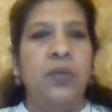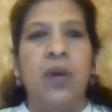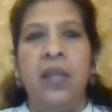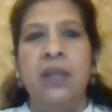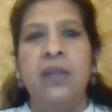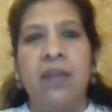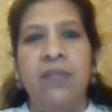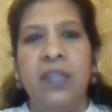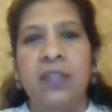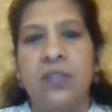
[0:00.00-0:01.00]

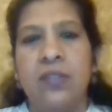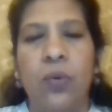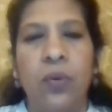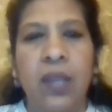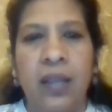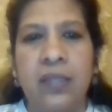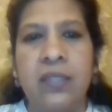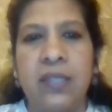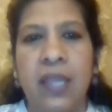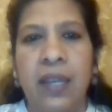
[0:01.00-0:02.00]
unraveling this whole
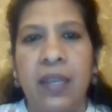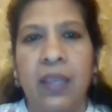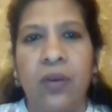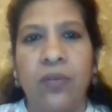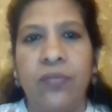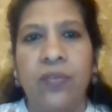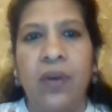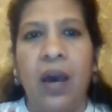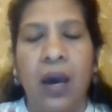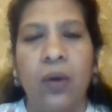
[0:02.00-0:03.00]
understanding of
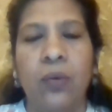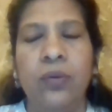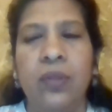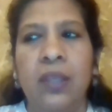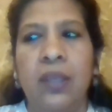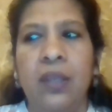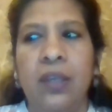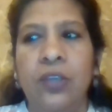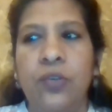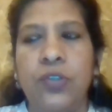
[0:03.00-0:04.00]
how
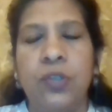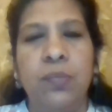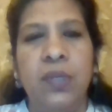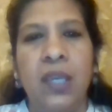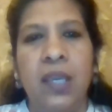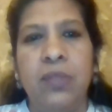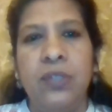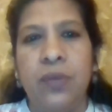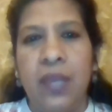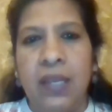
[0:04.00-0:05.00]
you should be able
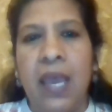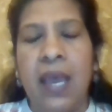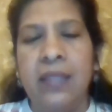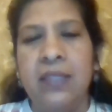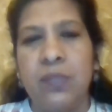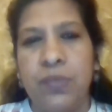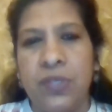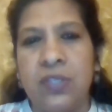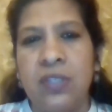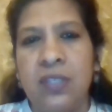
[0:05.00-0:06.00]
to enhance
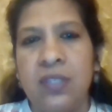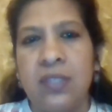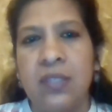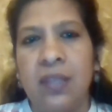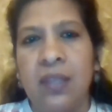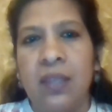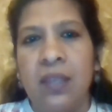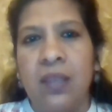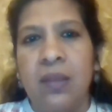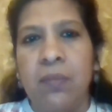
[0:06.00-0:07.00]
business
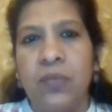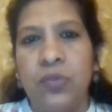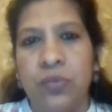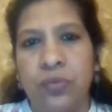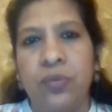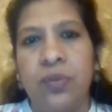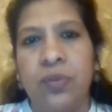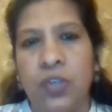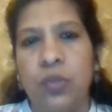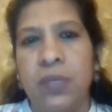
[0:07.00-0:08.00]
through
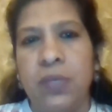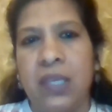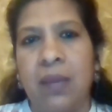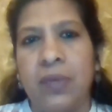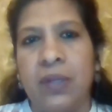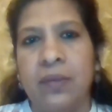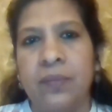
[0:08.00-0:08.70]
human capital.